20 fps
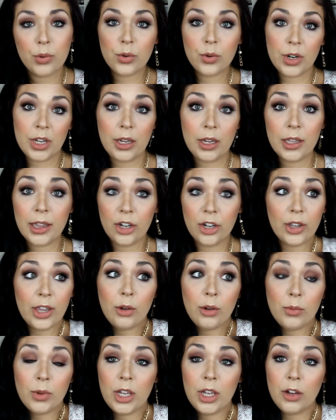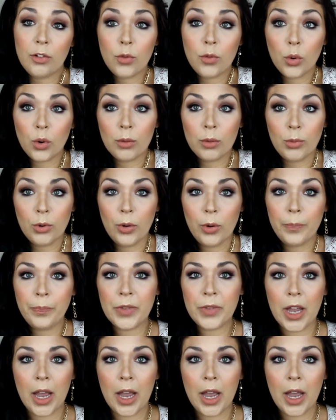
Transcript: pretty, they're like really affordable.